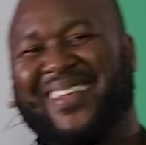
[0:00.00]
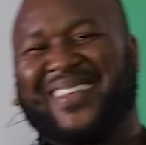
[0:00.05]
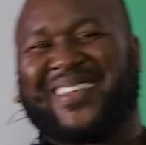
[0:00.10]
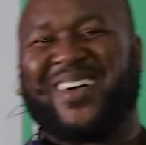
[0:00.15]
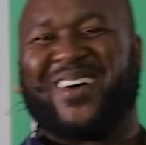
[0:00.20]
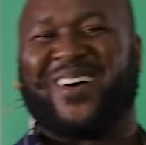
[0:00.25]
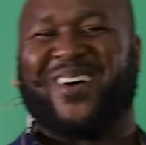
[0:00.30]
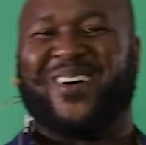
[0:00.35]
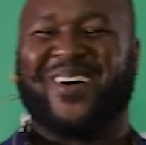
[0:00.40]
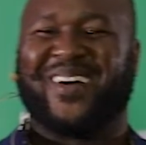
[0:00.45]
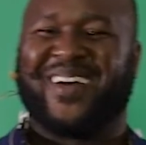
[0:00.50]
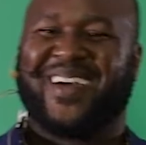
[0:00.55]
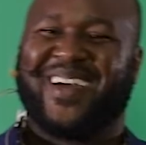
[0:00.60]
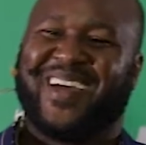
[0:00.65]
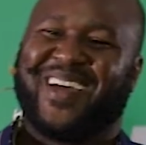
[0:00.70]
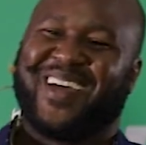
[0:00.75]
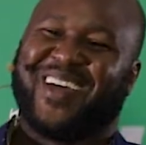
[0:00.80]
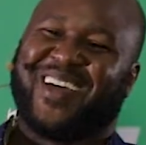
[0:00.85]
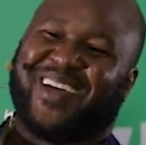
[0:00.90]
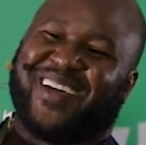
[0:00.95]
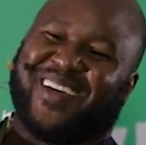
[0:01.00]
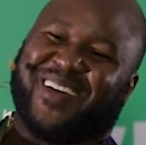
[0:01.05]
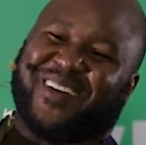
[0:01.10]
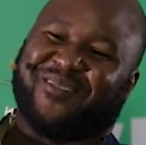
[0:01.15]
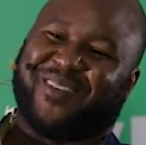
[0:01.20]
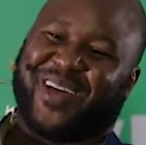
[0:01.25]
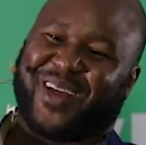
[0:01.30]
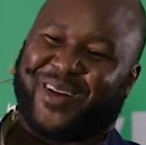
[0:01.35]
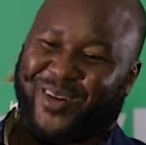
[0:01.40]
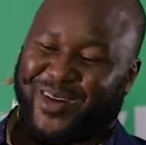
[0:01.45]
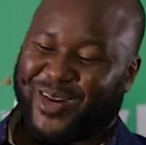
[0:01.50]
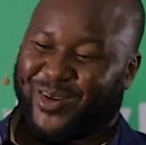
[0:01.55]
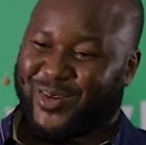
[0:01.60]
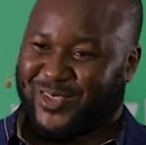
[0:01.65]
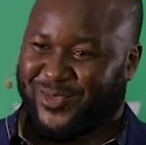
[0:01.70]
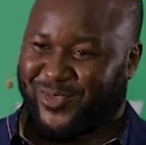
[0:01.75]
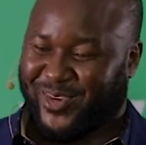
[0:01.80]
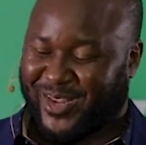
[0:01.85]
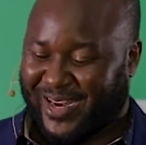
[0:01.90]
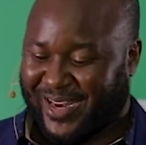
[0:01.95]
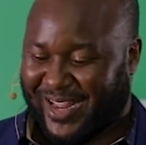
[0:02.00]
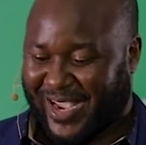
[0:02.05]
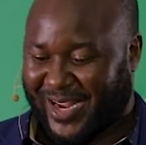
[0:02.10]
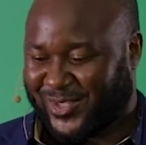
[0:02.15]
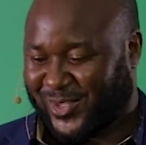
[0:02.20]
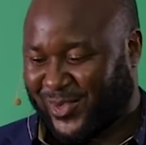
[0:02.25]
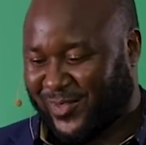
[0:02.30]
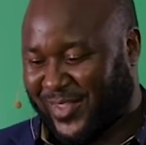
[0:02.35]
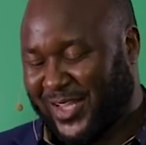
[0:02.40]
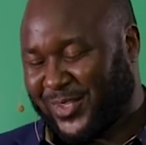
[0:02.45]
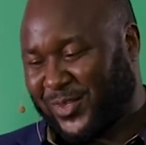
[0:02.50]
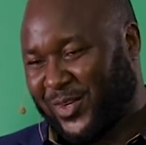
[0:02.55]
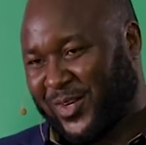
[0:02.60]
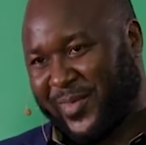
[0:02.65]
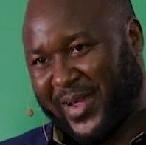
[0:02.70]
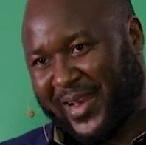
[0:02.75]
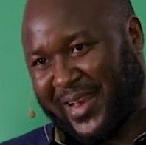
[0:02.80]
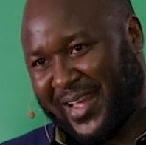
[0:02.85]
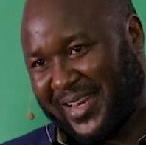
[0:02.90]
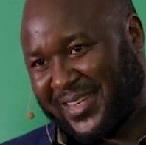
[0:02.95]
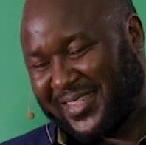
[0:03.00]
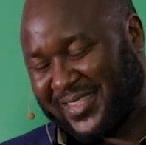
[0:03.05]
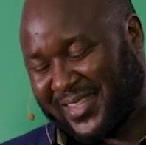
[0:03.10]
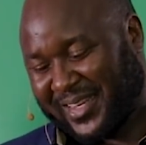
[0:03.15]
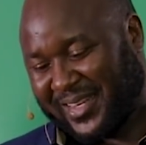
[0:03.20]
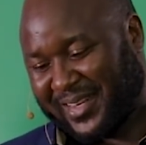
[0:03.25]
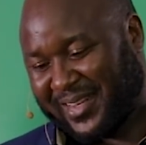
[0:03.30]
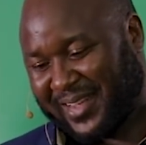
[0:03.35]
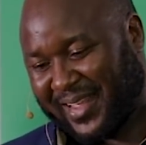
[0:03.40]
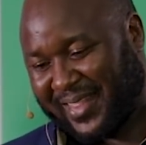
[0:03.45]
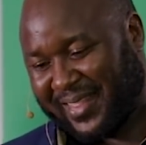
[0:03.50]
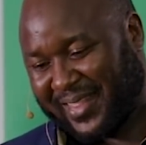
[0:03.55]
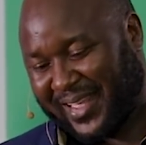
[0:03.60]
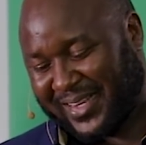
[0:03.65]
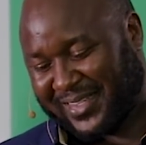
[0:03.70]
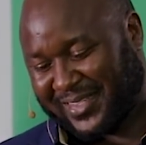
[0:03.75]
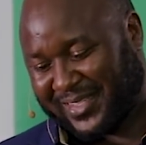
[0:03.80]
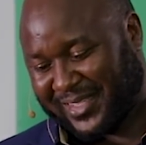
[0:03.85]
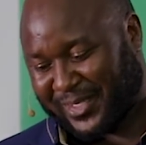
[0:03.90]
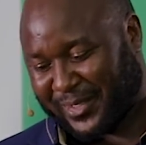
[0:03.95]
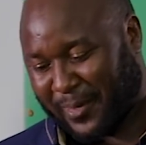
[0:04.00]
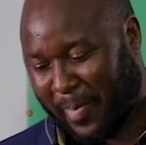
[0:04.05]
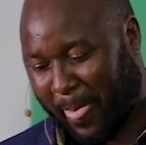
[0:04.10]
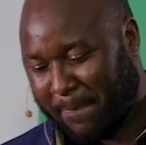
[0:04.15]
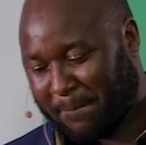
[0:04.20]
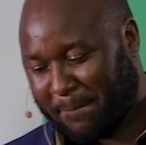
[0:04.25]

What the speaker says: So my daughter was very light. So that's what my dad said, and that's it.